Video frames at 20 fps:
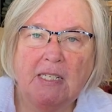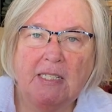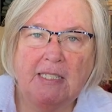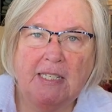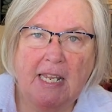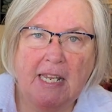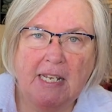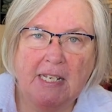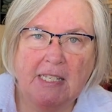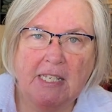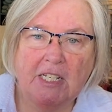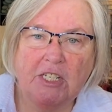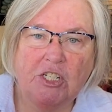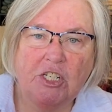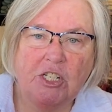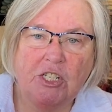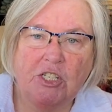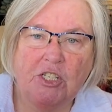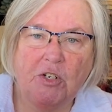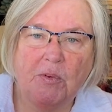days that
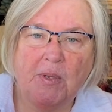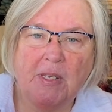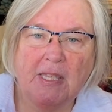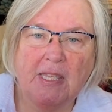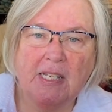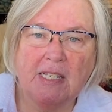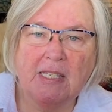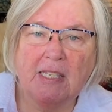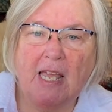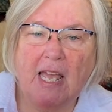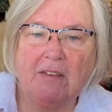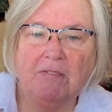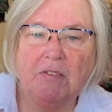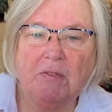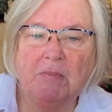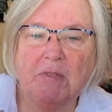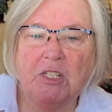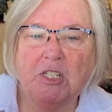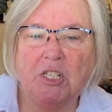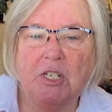she's doing this live
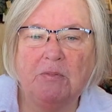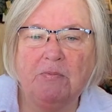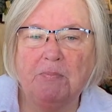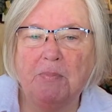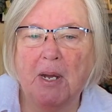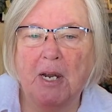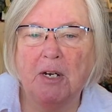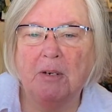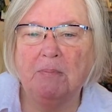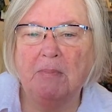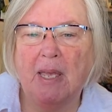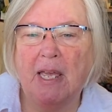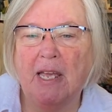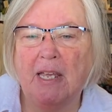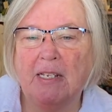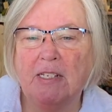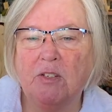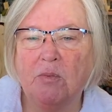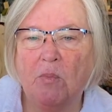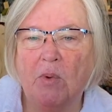from the sheep farm
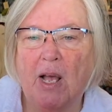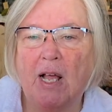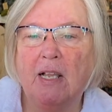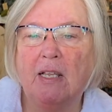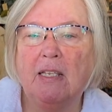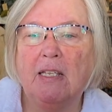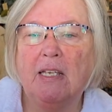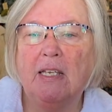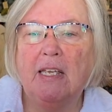as well.